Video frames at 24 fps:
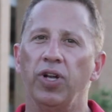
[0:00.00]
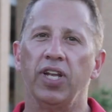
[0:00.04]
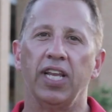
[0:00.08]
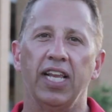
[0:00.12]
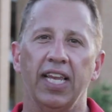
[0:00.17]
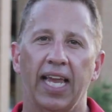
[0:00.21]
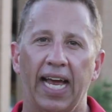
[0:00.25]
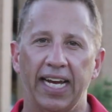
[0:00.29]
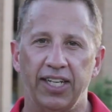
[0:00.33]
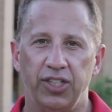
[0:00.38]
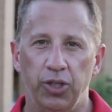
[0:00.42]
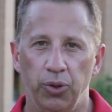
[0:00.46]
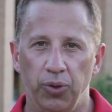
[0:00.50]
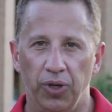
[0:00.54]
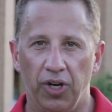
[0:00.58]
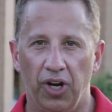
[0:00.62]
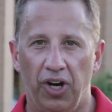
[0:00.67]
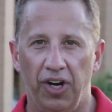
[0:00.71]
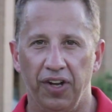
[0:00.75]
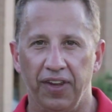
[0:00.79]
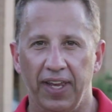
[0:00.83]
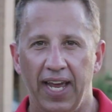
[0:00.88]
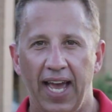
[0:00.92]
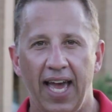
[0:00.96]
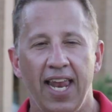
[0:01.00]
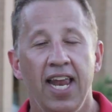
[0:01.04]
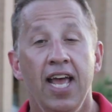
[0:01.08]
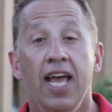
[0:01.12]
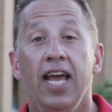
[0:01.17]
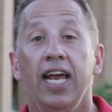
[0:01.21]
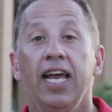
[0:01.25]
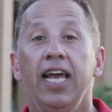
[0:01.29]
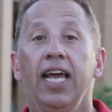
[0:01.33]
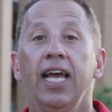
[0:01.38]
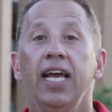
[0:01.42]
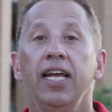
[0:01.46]
really like doing all that.
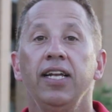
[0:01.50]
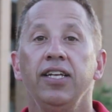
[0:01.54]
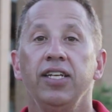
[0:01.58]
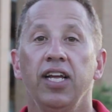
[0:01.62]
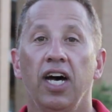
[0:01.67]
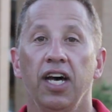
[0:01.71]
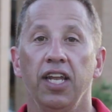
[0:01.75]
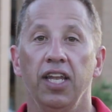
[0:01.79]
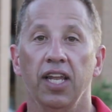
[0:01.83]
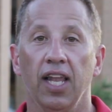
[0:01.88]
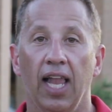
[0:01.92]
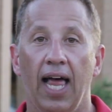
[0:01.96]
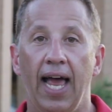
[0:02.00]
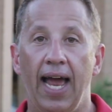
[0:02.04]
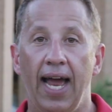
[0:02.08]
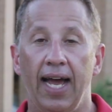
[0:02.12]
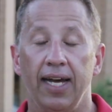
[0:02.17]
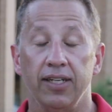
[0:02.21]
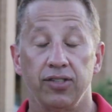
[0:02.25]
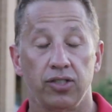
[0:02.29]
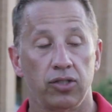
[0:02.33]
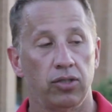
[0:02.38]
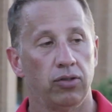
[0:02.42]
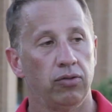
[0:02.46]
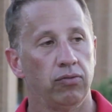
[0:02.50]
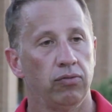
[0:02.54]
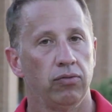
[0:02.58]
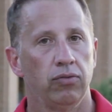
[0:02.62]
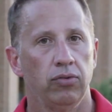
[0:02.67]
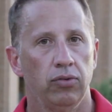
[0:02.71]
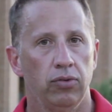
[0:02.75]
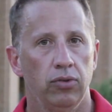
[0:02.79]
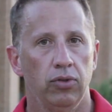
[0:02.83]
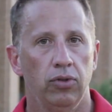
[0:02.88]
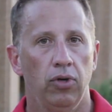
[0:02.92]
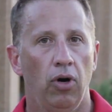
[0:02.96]
It doesn't last.
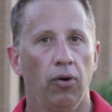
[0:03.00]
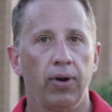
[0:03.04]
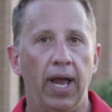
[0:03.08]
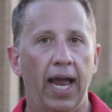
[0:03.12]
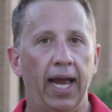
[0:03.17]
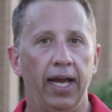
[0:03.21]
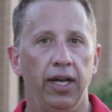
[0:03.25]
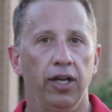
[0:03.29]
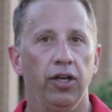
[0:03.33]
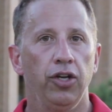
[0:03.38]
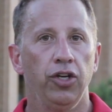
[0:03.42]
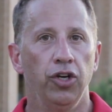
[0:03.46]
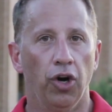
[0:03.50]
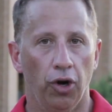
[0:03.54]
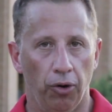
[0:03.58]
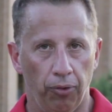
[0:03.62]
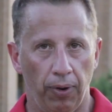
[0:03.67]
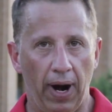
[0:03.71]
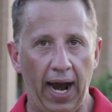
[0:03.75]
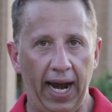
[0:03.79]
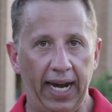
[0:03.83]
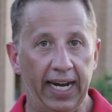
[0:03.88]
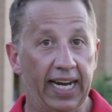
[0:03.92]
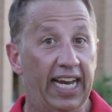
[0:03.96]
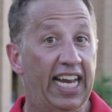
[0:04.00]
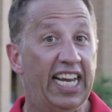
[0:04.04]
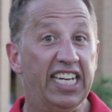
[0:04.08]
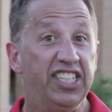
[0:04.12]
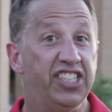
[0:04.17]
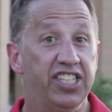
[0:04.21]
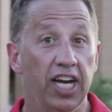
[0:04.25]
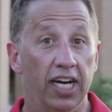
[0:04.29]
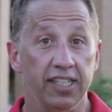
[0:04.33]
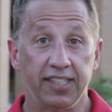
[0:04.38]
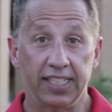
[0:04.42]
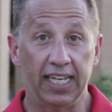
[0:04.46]
Okay, you're right,
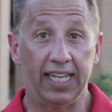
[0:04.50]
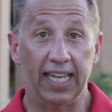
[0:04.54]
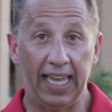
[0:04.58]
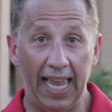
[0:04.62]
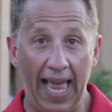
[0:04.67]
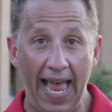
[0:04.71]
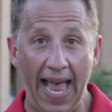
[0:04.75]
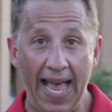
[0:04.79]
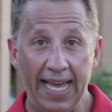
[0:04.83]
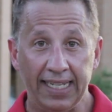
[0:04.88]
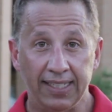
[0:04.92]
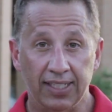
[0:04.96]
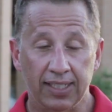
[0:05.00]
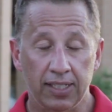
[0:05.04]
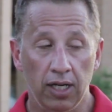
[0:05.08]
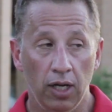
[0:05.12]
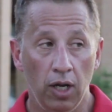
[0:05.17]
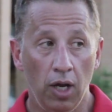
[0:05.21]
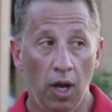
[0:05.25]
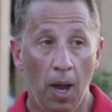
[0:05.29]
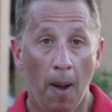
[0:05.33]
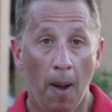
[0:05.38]
it doesn't last.